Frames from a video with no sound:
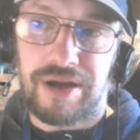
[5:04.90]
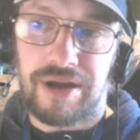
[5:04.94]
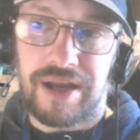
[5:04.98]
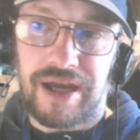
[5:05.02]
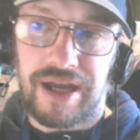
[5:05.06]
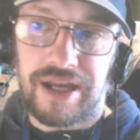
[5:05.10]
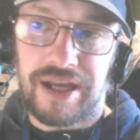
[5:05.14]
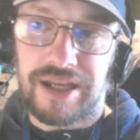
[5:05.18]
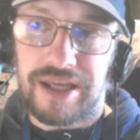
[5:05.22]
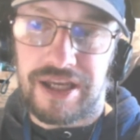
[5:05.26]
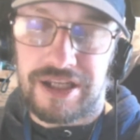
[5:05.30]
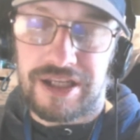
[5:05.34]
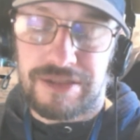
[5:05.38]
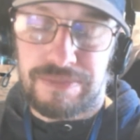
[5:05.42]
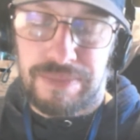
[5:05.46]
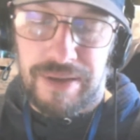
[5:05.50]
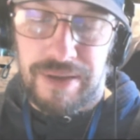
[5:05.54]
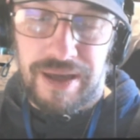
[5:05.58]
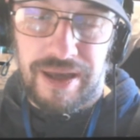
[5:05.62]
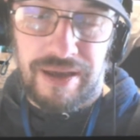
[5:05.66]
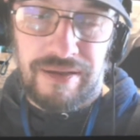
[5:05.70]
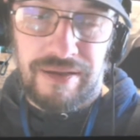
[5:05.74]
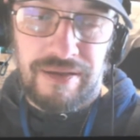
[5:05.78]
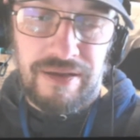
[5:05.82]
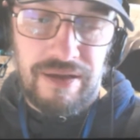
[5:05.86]

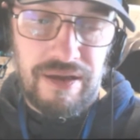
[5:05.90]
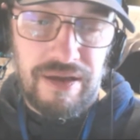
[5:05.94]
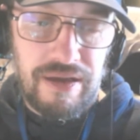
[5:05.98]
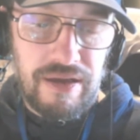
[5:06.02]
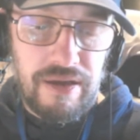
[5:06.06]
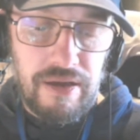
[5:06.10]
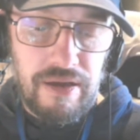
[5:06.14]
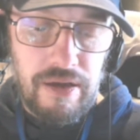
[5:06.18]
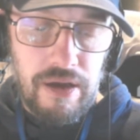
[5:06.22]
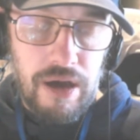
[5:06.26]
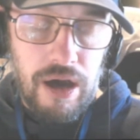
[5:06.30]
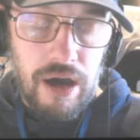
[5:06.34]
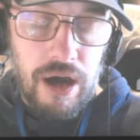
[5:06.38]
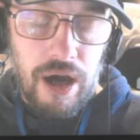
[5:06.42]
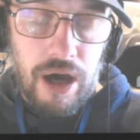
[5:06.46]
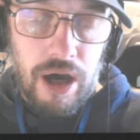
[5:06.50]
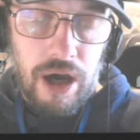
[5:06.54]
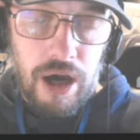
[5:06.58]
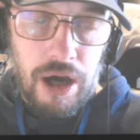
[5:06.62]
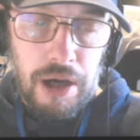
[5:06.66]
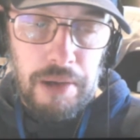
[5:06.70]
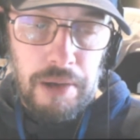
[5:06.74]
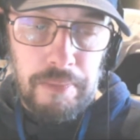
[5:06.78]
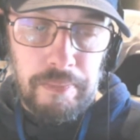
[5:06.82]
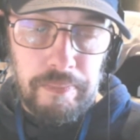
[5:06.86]
ADSB.
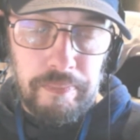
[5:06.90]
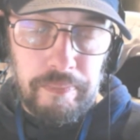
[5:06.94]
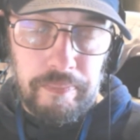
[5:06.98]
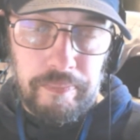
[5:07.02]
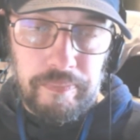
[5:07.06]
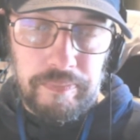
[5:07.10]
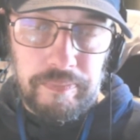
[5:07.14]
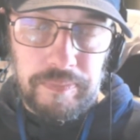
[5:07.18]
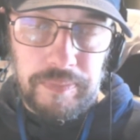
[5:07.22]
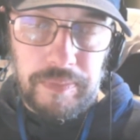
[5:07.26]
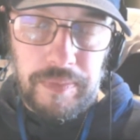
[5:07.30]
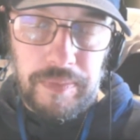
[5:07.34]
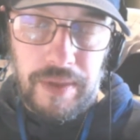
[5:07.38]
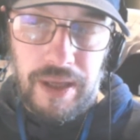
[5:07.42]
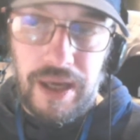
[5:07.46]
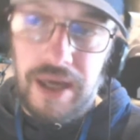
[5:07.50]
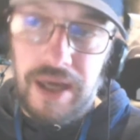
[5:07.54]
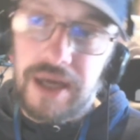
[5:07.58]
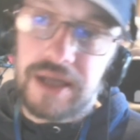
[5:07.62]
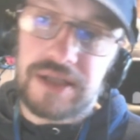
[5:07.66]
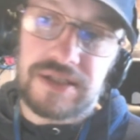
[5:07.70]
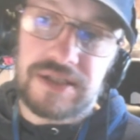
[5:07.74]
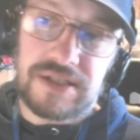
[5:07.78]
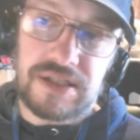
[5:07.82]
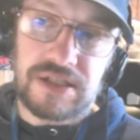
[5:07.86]
Um,
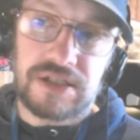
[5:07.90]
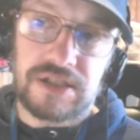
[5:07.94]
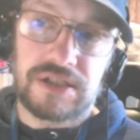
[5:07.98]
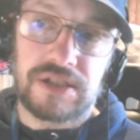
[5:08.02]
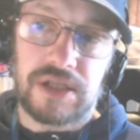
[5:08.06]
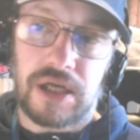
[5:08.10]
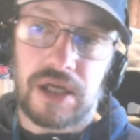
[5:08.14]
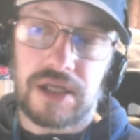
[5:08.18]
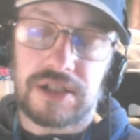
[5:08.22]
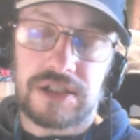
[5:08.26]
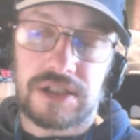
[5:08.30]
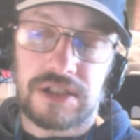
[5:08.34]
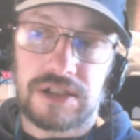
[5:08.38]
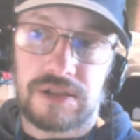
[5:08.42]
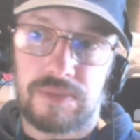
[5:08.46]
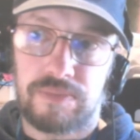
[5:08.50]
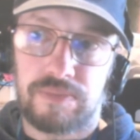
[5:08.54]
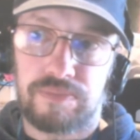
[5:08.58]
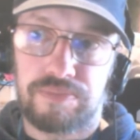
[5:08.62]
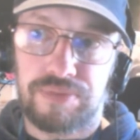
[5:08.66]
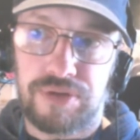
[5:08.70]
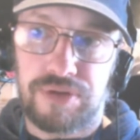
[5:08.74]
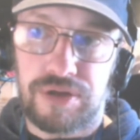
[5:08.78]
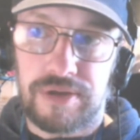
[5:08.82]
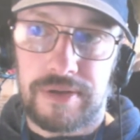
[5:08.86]
it's just
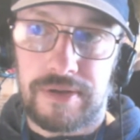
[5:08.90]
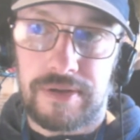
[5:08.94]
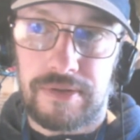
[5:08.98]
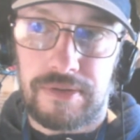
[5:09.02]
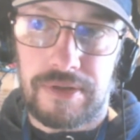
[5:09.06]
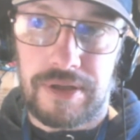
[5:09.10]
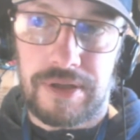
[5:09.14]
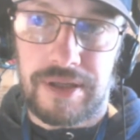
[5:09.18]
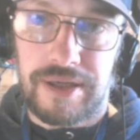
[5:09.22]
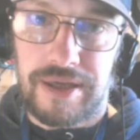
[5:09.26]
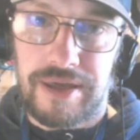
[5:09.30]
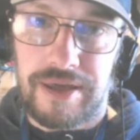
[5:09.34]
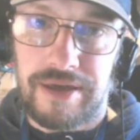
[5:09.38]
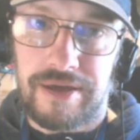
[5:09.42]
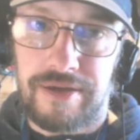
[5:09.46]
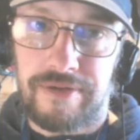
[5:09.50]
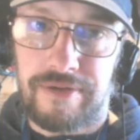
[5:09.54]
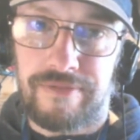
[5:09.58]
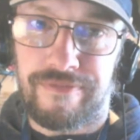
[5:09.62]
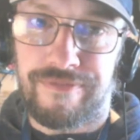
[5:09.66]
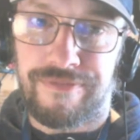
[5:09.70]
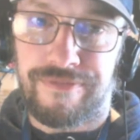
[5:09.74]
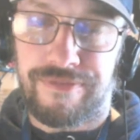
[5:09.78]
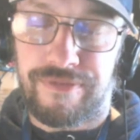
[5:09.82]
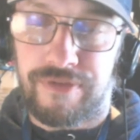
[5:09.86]
purely
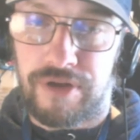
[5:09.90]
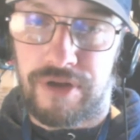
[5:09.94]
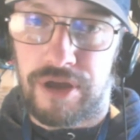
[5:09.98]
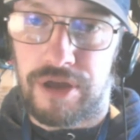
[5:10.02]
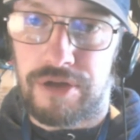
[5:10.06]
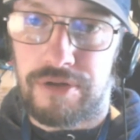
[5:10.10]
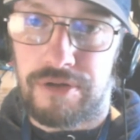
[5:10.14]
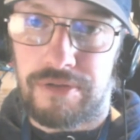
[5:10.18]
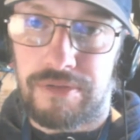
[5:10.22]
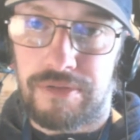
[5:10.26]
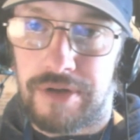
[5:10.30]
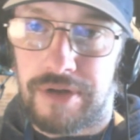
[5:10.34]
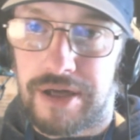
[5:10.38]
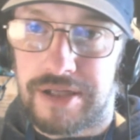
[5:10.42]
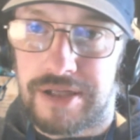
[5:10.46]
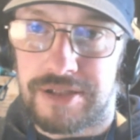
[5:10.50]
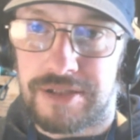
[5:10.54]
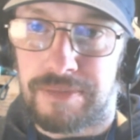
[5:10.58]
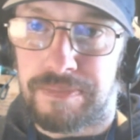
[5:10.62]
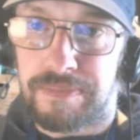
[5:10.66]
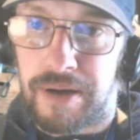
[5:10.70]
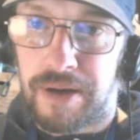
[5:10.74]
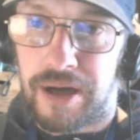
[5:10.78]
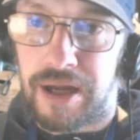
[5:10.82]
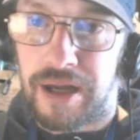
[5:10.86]
for you as the
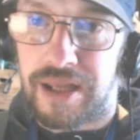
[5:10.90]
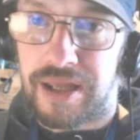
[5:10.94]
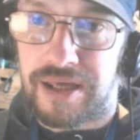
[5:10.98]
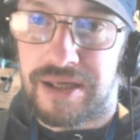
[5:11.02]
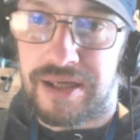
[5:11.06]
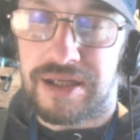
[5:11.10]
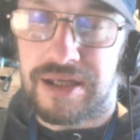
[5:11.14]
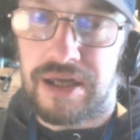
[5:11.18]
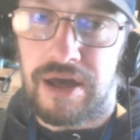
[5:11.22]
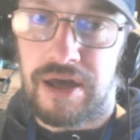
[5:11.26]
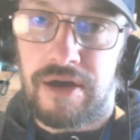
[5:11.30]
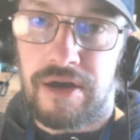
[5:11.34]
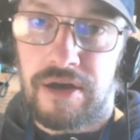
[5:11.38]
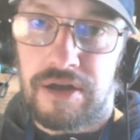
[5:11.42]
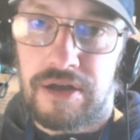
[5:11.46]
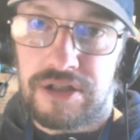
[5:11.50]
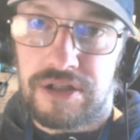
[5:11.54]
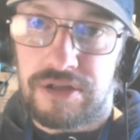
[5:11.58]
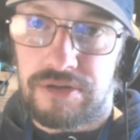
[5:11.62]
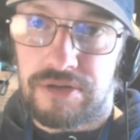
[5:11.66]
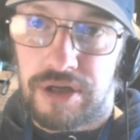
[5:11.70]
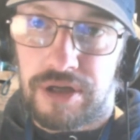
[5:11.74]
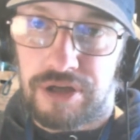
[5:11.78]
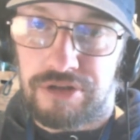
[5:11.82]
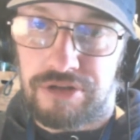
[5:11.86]
pilot
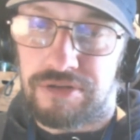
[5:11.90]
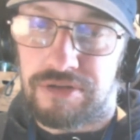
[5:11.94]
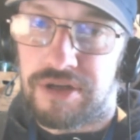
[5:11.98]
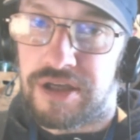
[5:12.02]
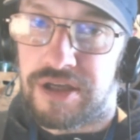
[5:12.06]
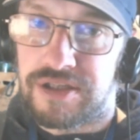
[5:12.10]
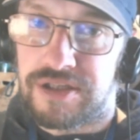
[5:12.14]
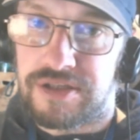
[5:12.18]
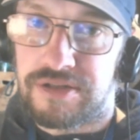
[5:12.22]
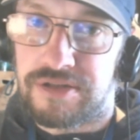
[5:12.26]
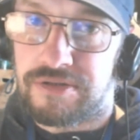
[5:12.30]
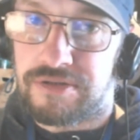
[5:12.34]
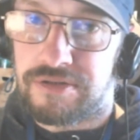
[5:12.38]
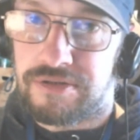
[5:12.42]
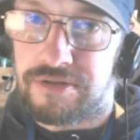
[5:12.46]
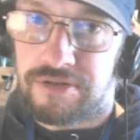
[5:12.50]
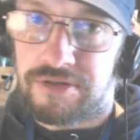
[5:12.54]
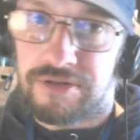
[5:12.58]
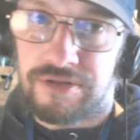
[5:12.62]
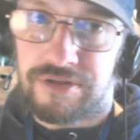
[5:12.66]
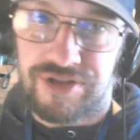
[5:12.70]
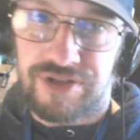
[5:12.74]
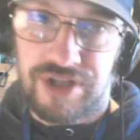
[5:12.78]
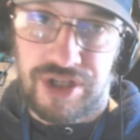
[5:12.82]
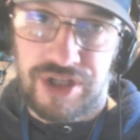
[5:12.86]
to increase
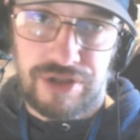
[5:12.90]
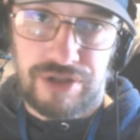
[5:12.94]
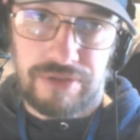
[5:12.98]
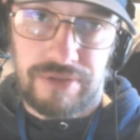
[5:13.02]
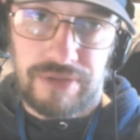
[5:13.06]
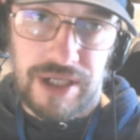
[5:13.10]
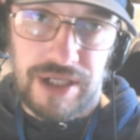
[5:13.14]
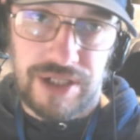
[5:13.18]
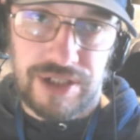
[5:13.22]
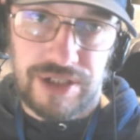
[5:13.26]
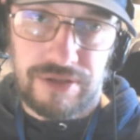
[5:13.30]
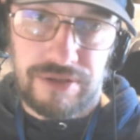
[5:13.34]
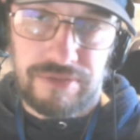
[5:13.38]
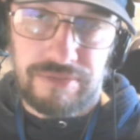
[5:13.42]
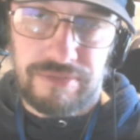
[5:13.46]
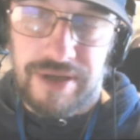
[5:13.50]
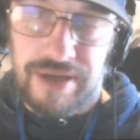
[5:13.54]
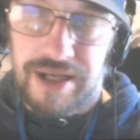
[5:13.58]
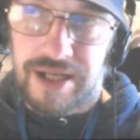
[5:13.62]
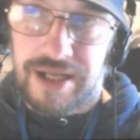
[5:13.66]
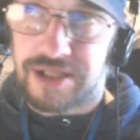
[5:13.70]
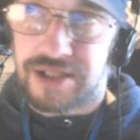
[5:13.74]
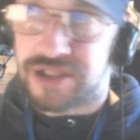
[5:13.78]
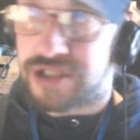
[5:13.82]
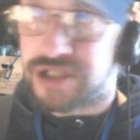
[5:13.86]
your situational
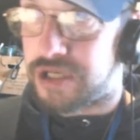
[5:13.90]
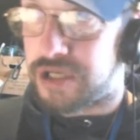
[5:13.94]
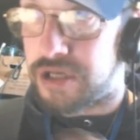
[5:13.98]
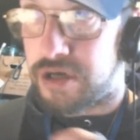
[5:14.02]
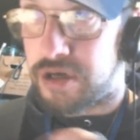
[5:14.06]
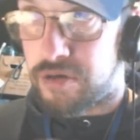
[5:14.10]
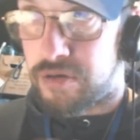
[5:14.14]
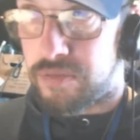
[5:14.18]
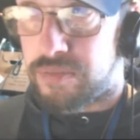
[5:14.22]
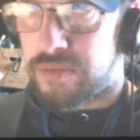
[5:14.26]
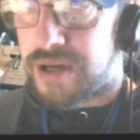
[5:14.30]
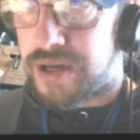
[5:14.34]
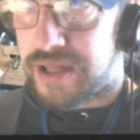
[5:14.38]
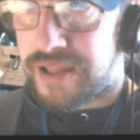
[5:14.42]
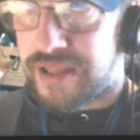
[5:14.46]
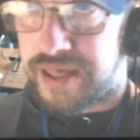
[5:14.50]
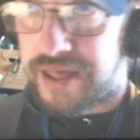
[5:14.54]
awareness, to know where they